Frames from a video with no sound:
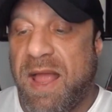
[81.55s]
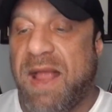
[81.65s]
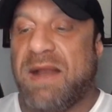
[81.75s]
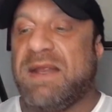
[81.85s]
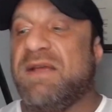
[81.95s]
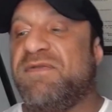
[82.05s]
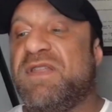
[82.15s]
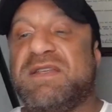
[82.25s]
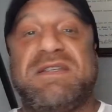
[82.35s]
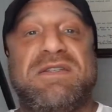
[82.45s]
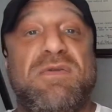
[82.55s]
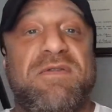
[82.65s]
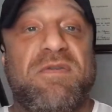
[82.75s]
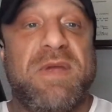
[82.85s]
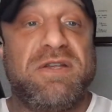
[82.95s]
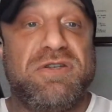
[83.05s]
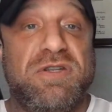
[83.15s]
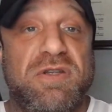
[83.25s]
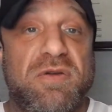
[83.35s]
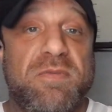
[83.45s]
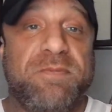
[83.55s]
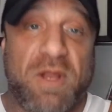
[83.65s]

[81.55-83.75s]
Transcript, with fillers: and if this is new information to you,